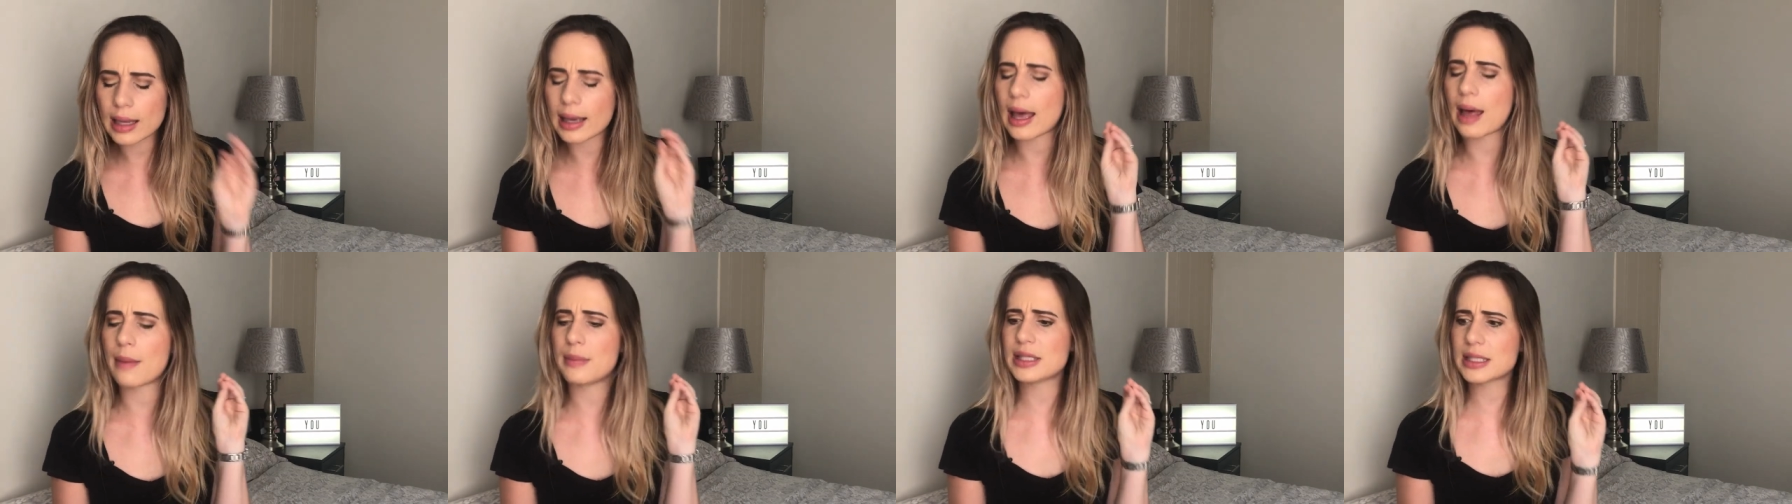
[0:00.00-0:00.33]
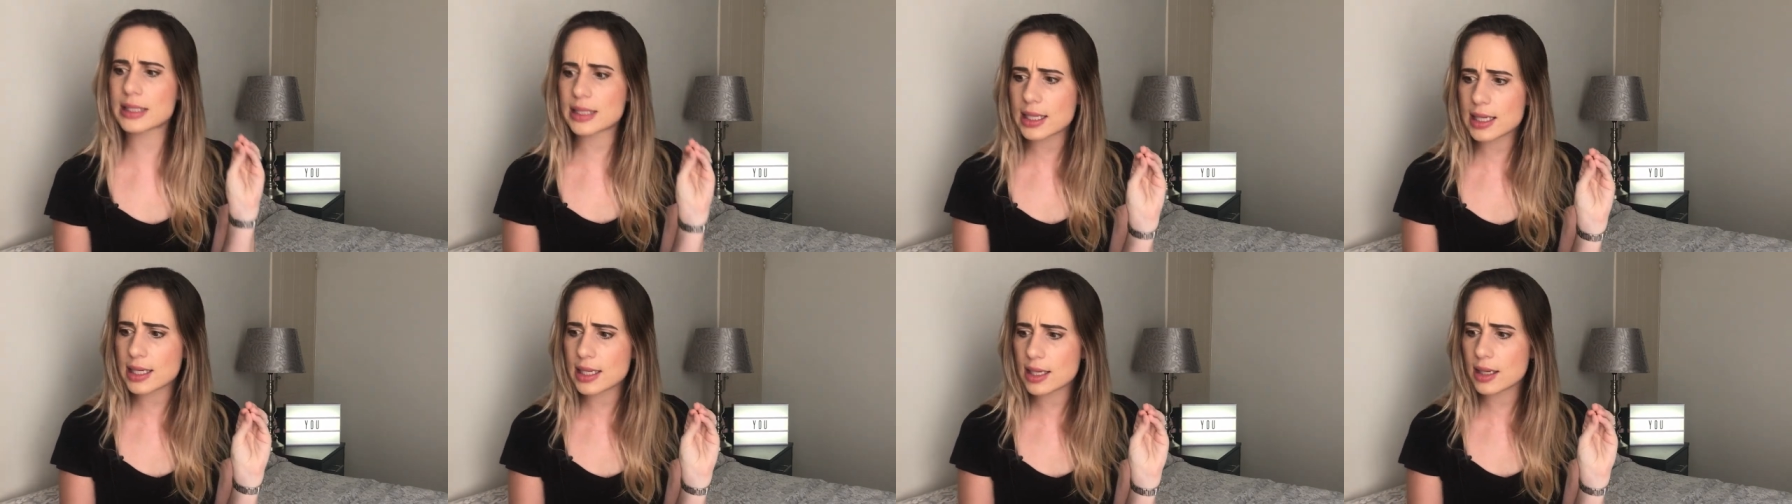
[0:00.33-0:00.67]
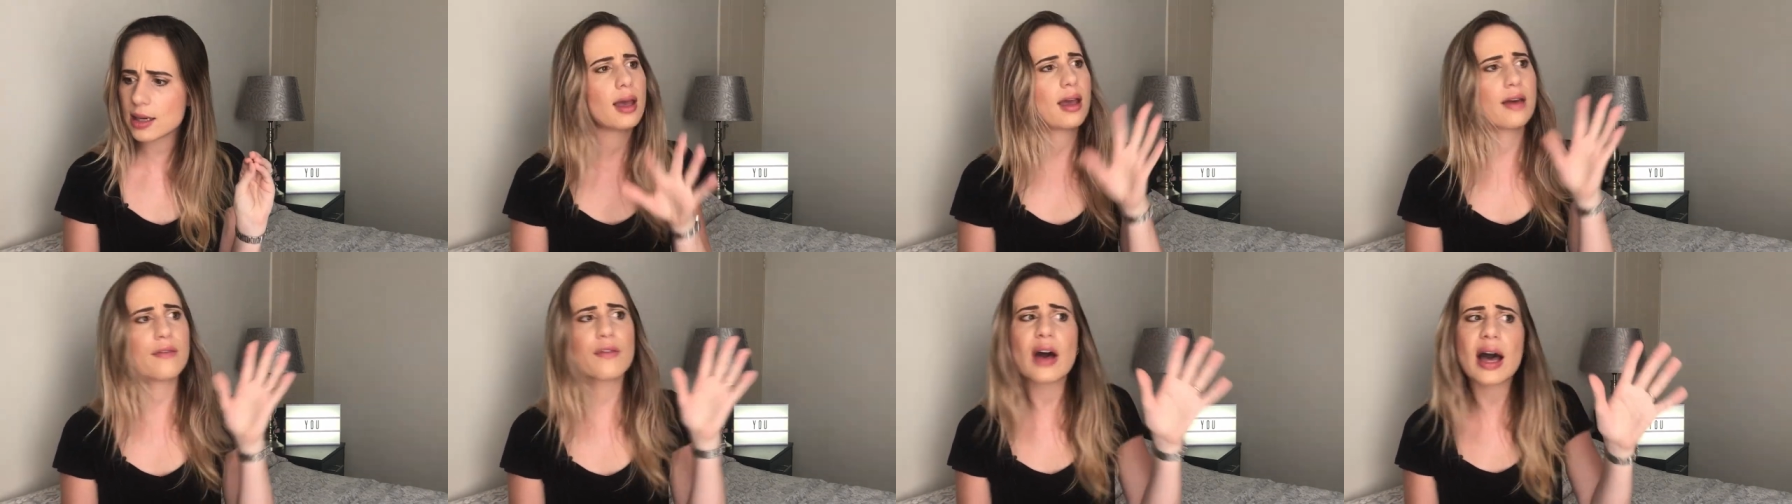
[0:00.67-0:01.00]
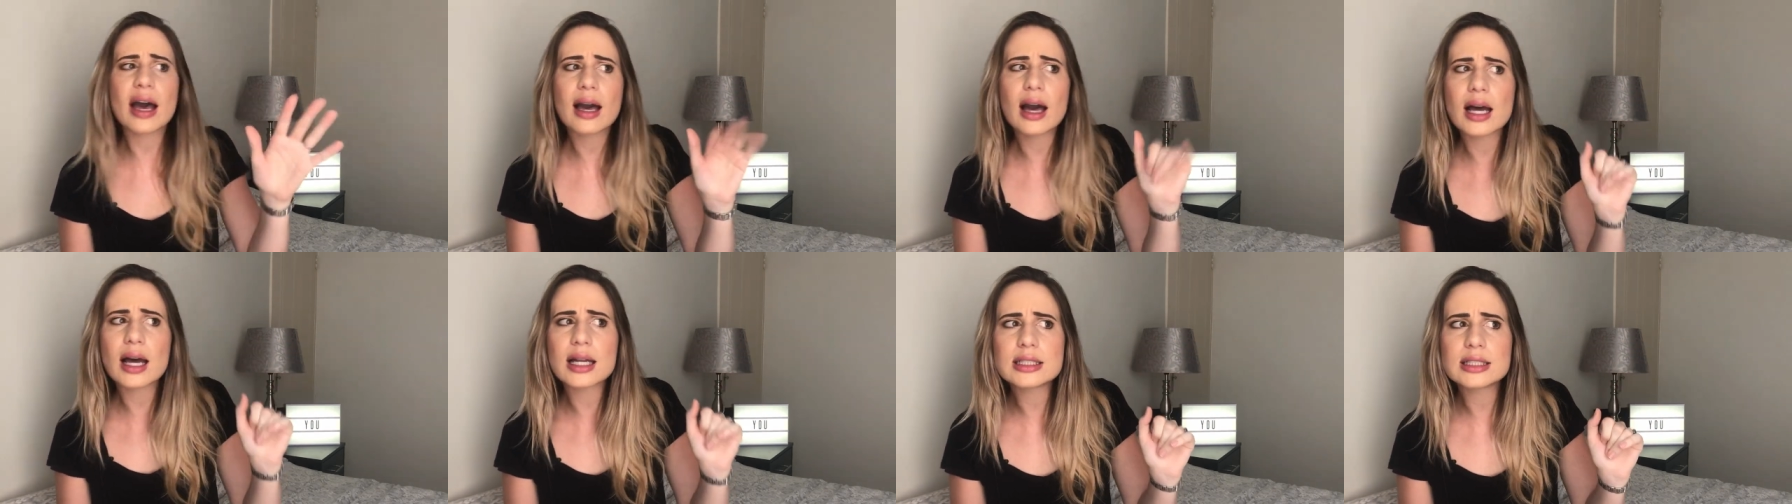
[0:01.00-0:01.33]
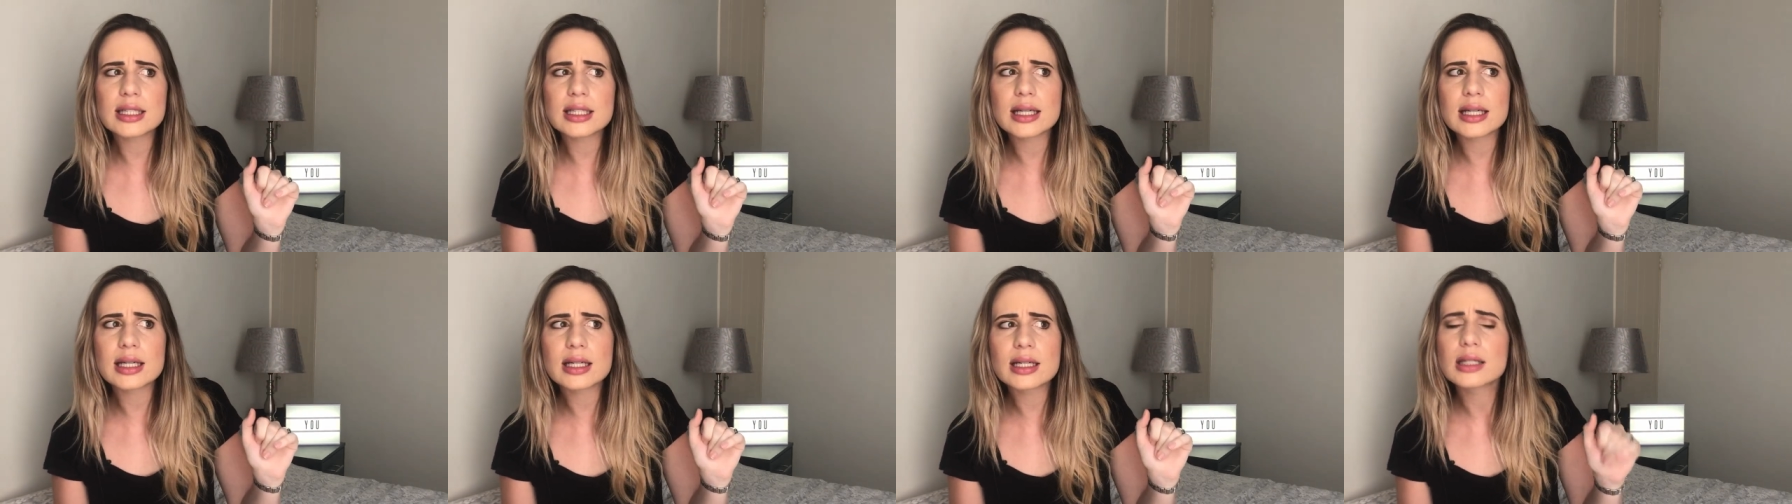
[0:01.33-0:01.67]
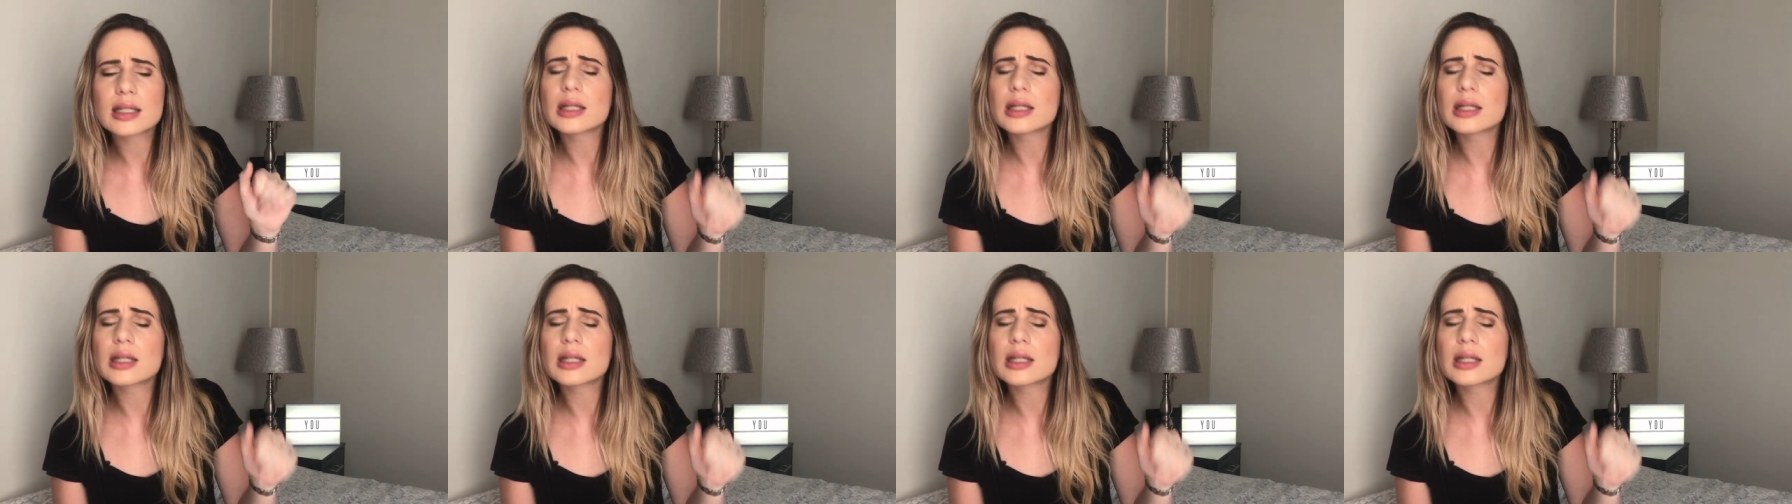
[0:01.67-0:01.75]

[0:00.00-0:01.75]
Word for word: Like, I'm a see if I got you.